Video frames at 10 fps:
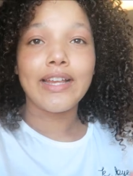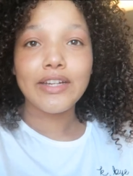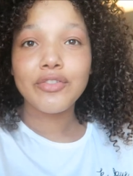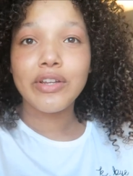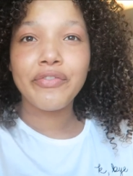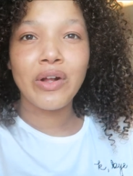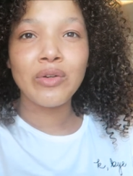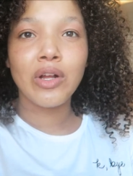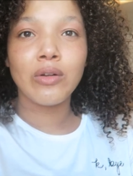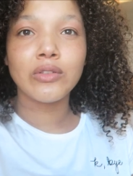literally
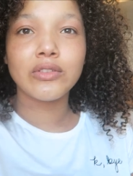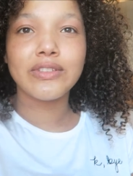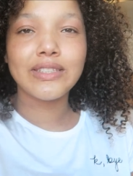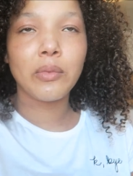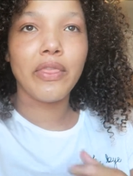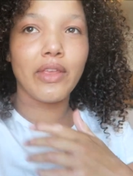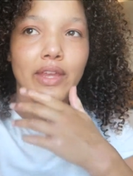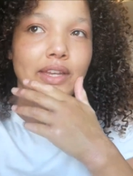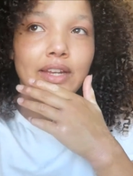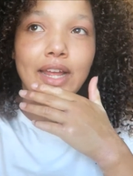found out this
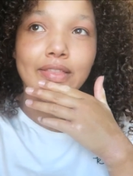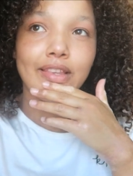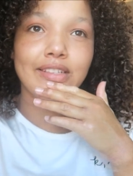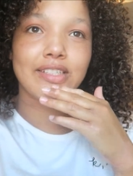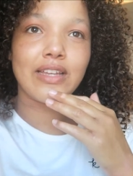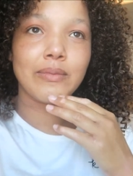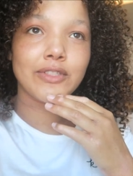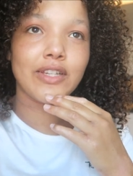Monday that I had this exam